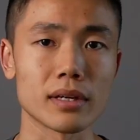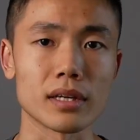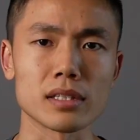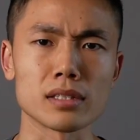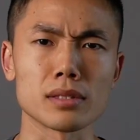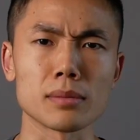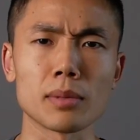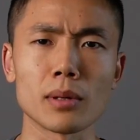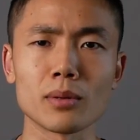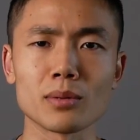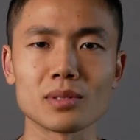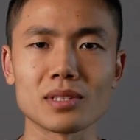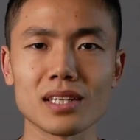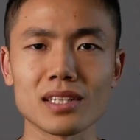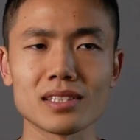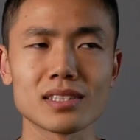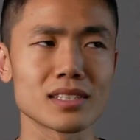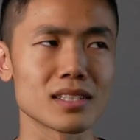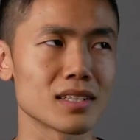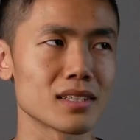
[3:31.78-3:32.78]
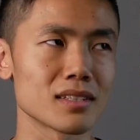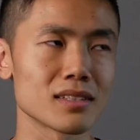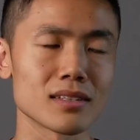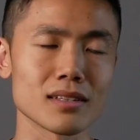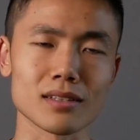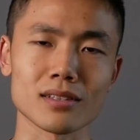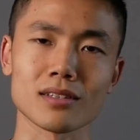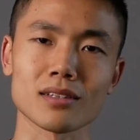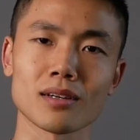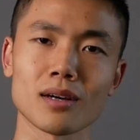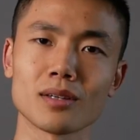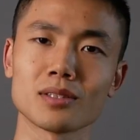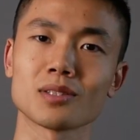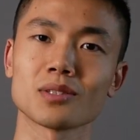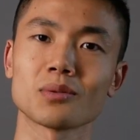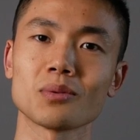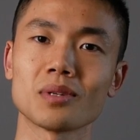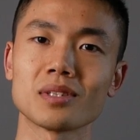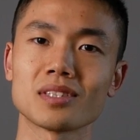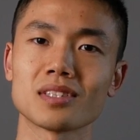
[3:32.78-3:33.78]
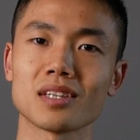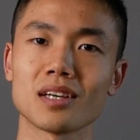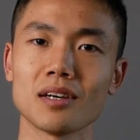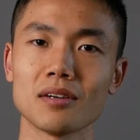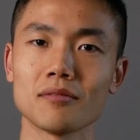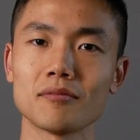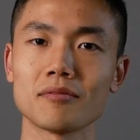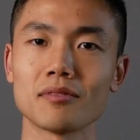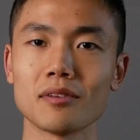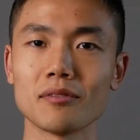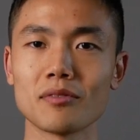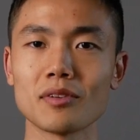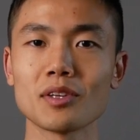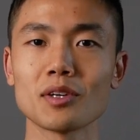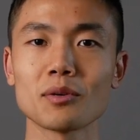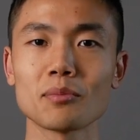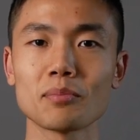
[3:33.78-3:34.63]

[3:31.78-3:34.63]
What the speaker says: I suppose that's a consequence of the video